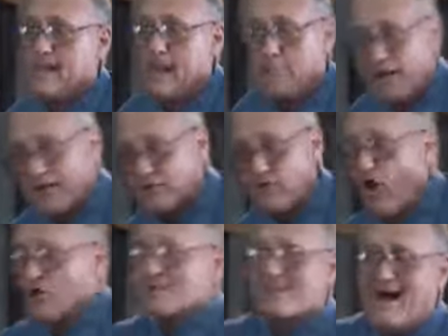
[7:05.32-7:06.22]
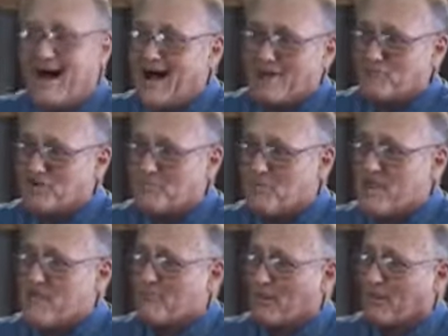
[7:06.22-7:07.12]
but not 100
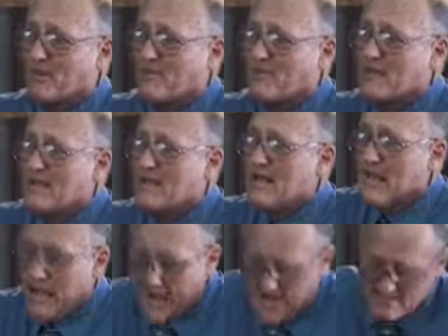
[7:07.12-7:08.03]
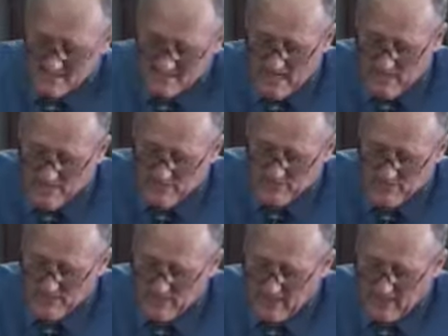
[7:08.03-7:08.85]
people. And so